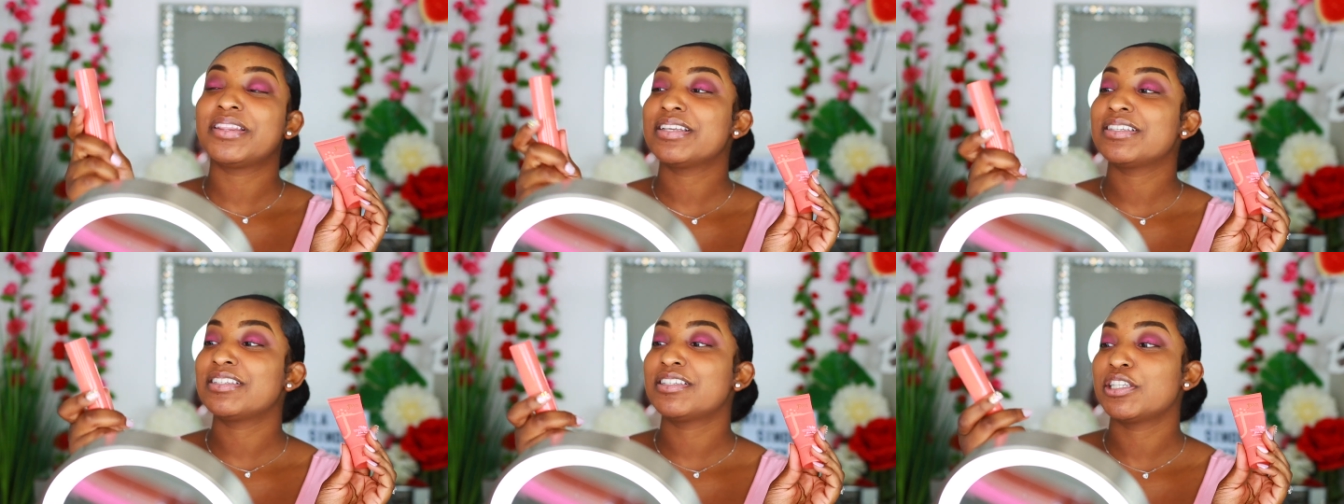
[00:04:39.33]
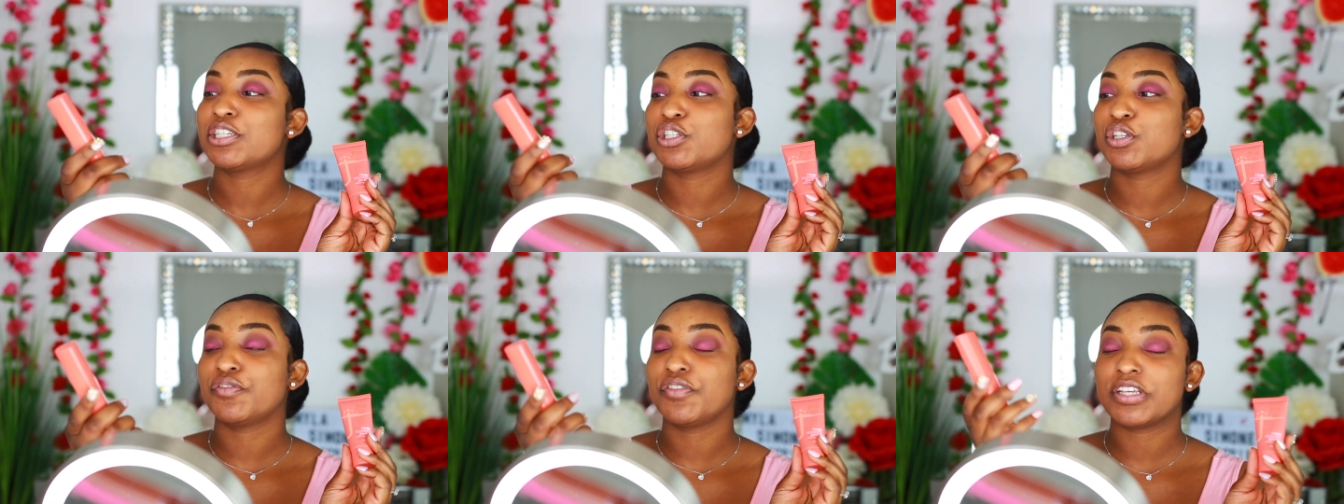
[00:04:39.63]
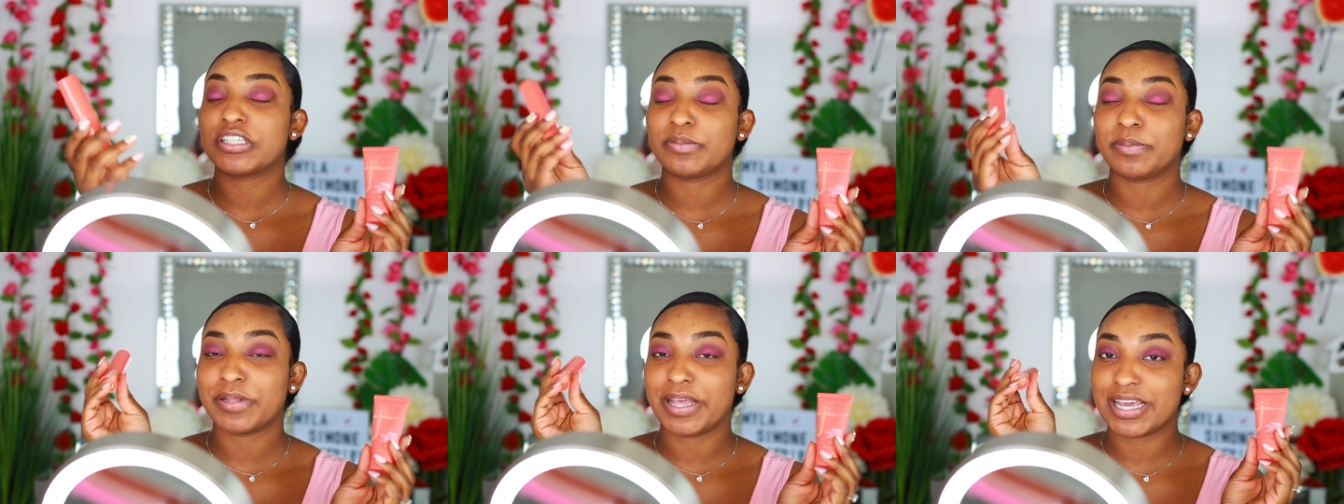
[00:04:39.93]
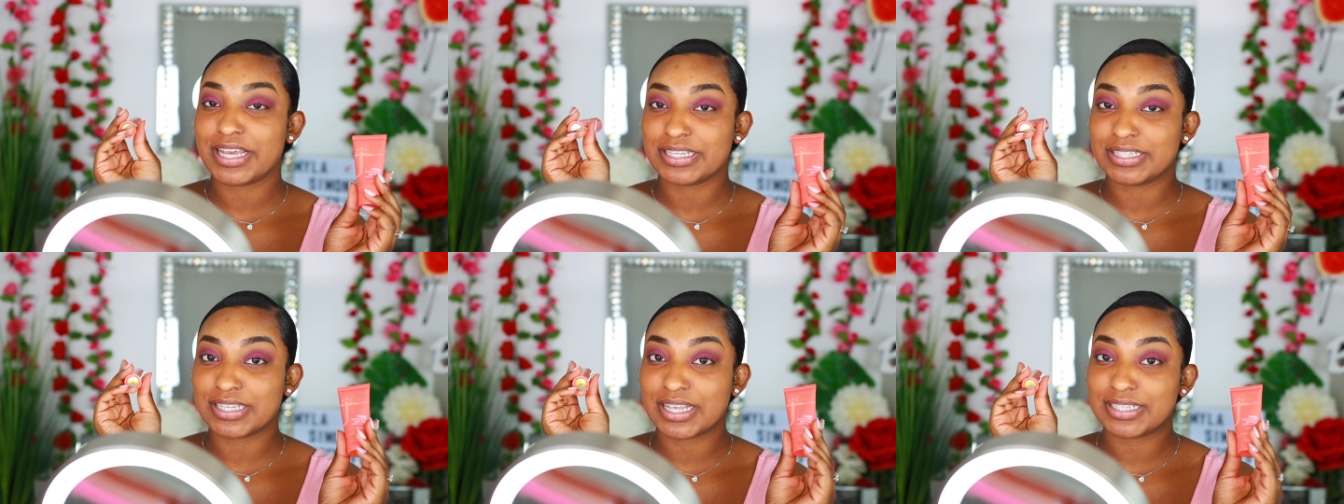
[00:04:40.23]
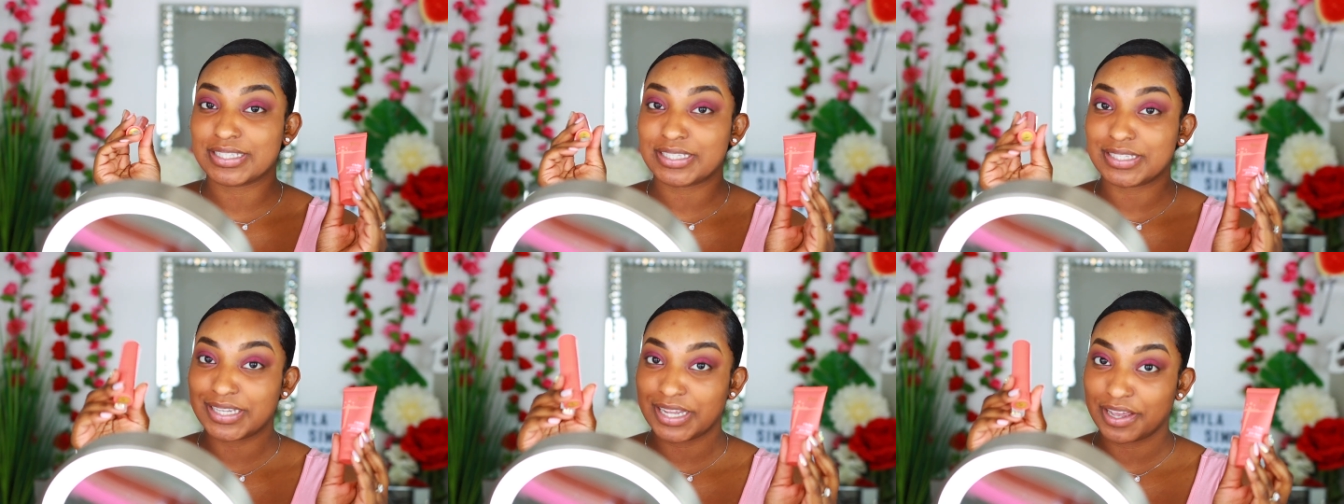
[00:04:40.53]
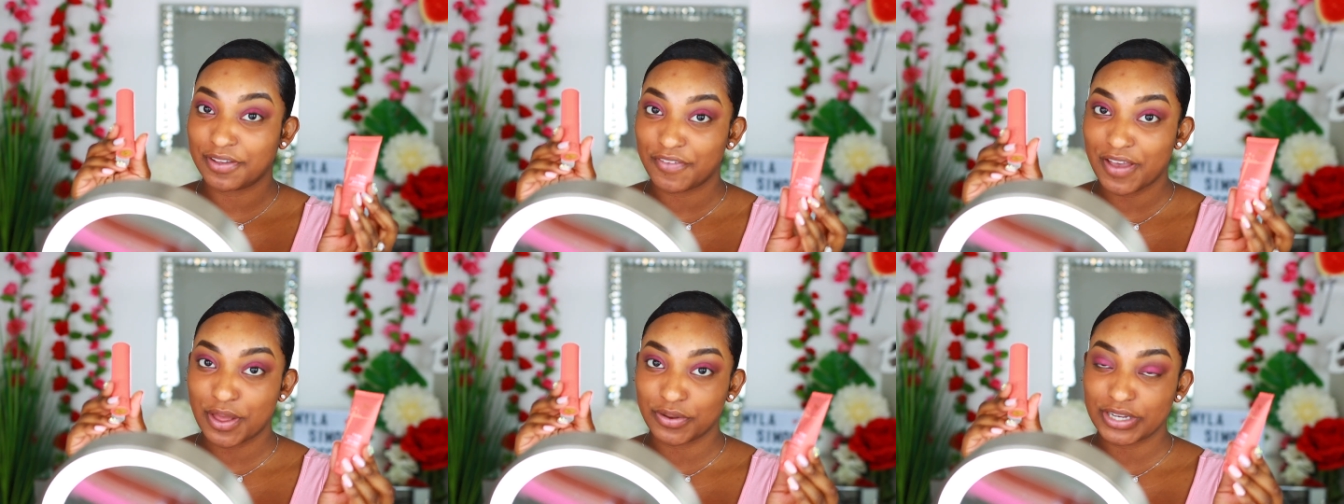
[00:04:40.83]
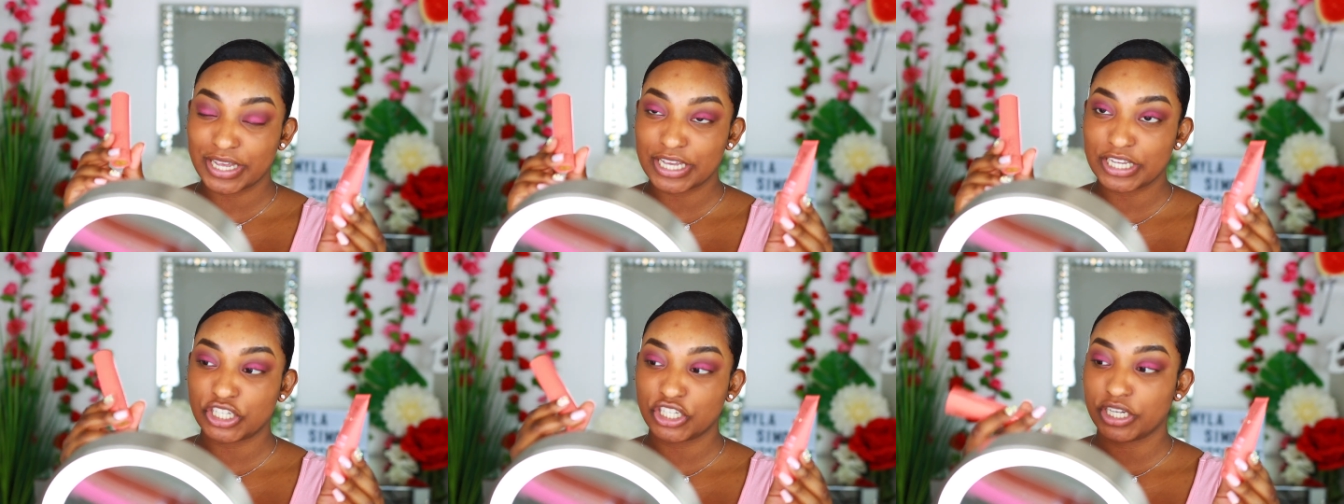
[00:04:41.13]
This is the Juvia's Place Stick
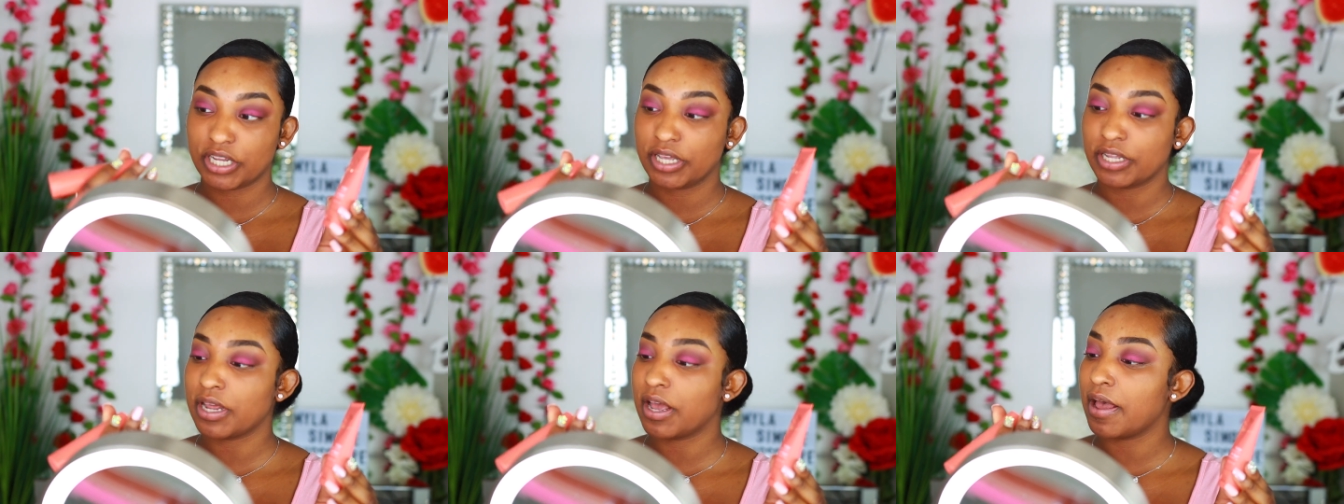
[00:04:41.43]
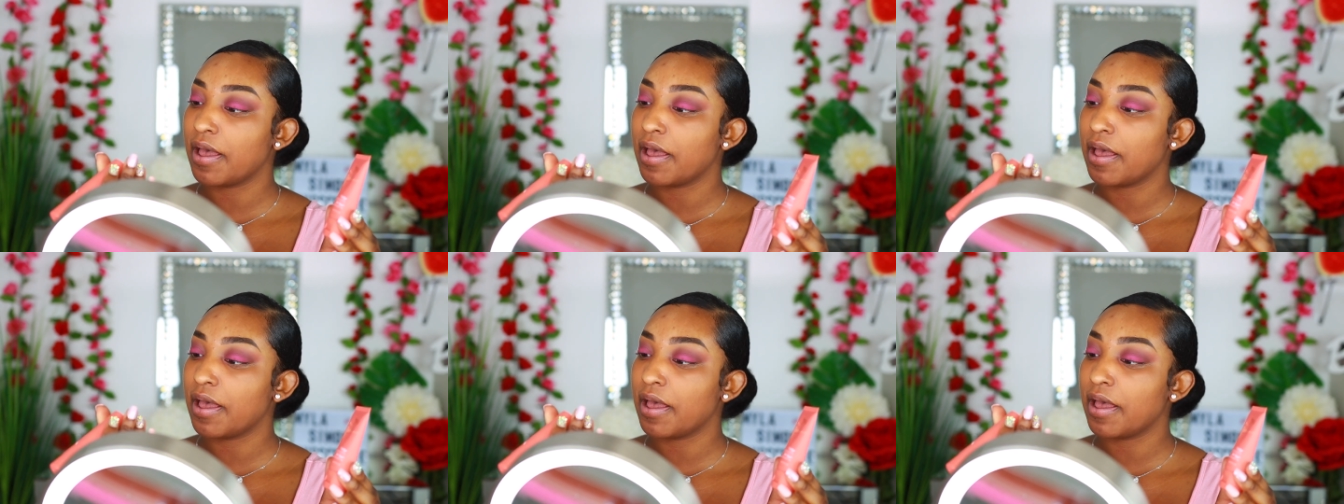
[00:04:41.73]
Foundation.